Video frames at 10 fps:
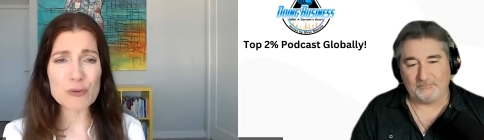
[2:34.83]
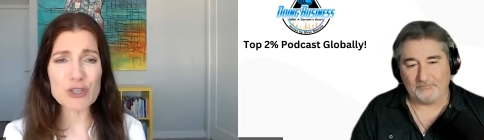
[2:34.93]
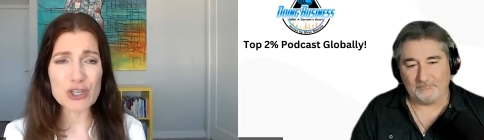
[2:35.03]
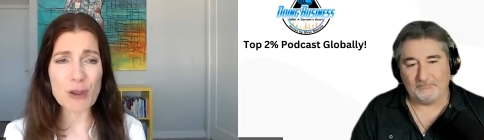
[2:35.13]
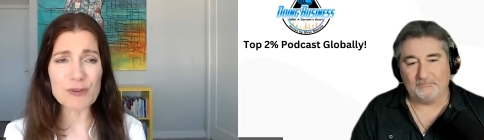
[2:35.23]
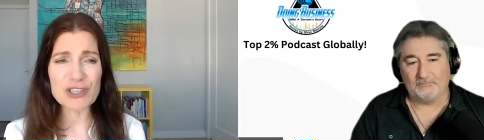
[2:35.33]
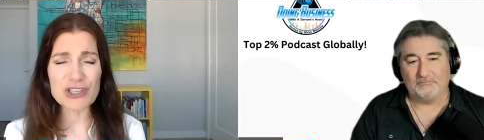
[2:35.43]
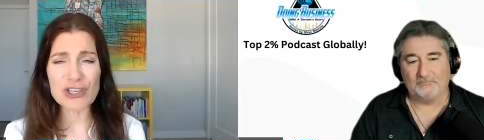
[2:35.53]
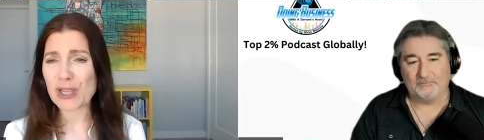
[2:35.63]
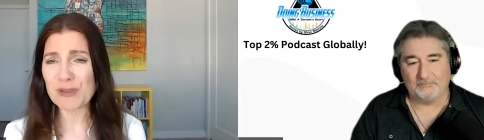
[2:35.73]
Speaker 1: so much
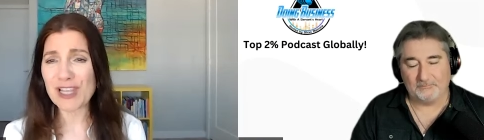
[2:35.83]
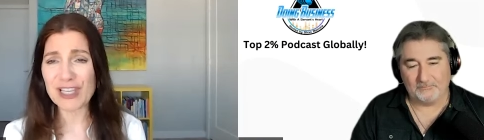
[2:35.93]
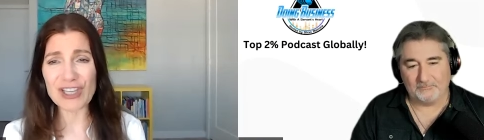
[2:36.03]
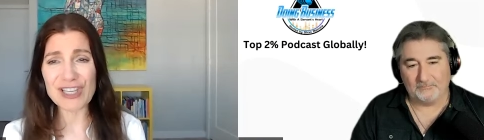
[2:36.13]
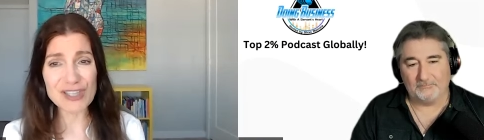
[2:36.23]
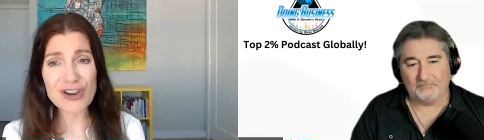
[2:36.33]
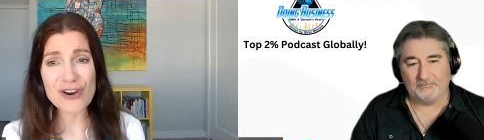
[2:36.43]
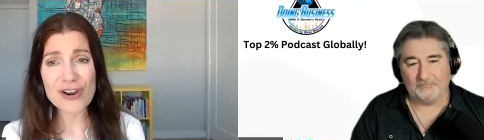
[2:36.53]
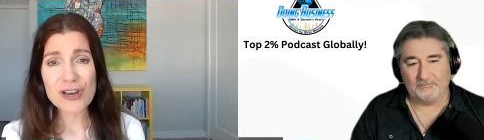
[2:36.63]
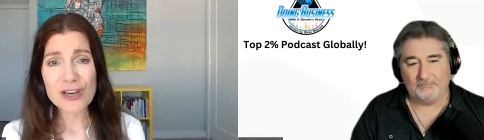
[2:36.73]
competition. And I'd be like, Is there?
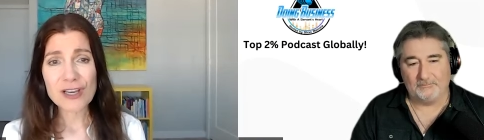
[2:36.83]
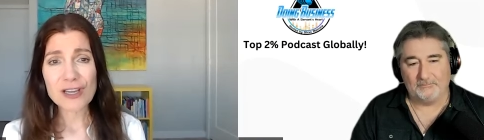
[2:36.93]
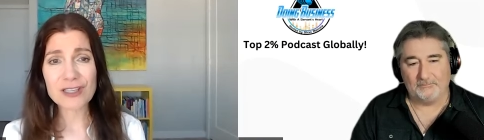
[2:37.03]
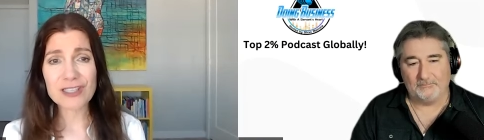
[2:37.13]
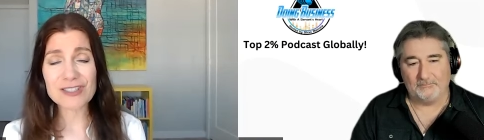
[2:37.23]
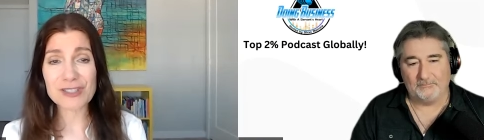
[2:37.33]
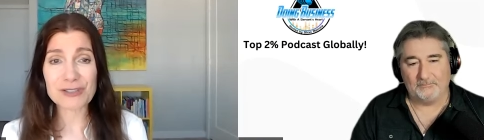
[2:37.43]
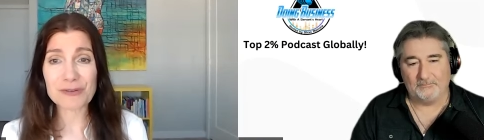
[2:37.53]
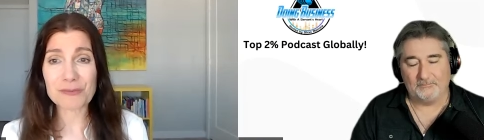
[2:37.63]
Because